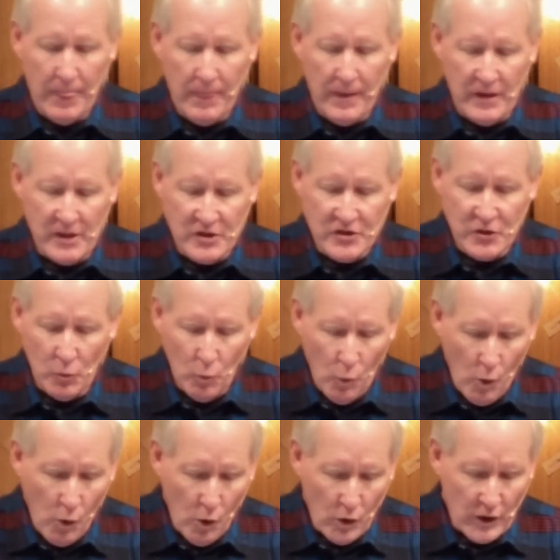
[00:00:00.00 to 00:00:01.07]
Is the
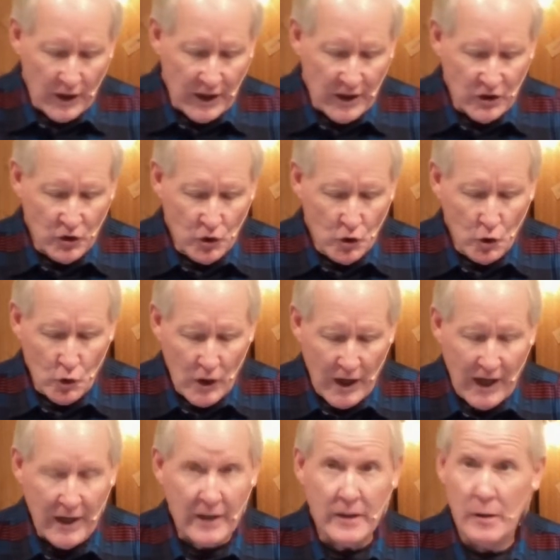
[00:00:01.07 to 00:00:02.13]
war in
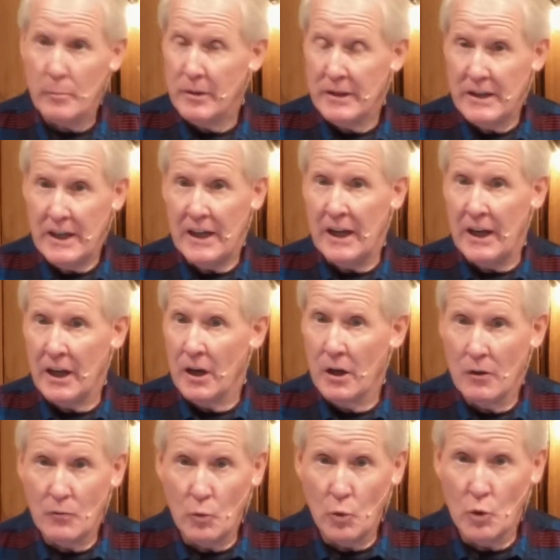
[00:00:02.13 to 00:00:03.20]
Ukraine the beginning
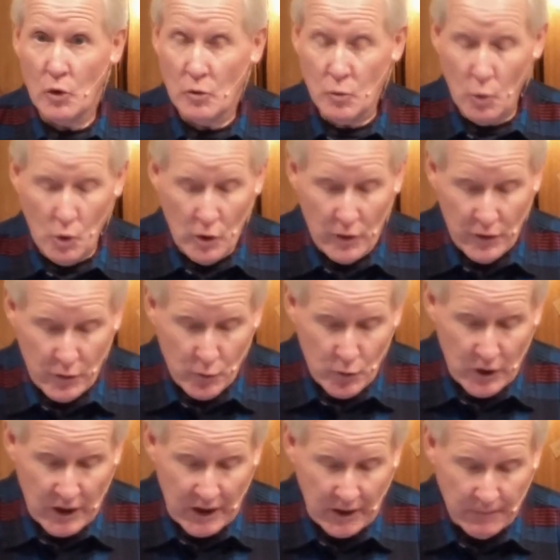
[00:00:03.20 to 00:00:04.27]
of World War
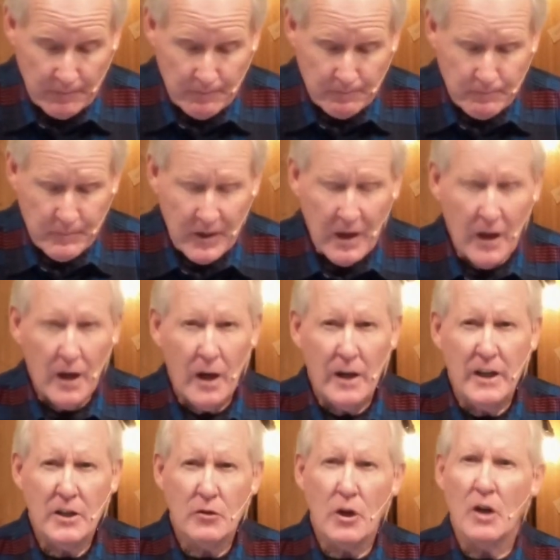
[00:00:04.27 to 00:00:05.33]
III?
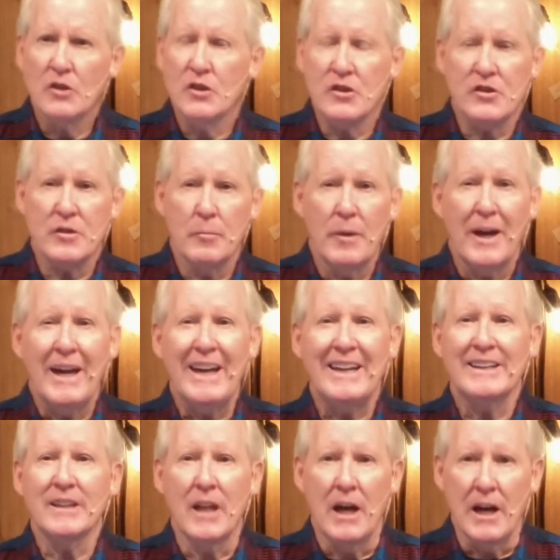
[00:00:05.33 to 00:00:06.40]
Here are just some
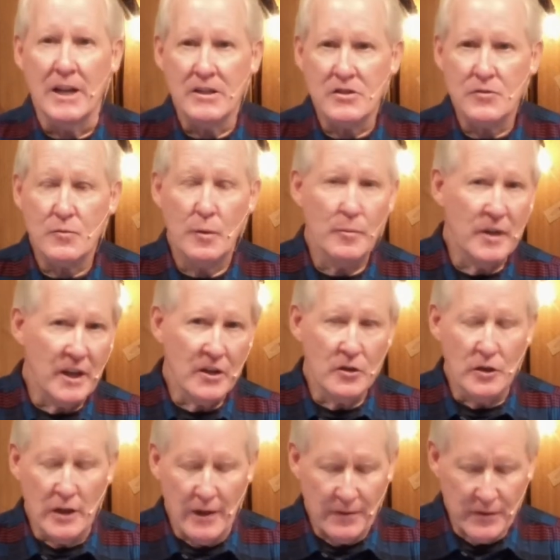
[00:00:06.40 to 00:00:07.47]
headlines from the
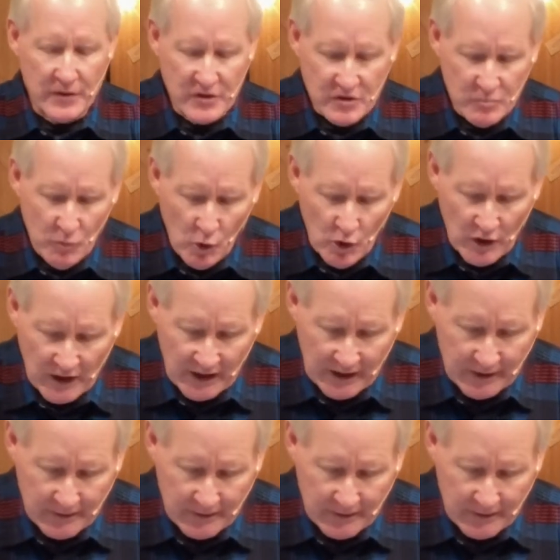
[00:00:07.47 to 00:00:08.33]
internet this morning.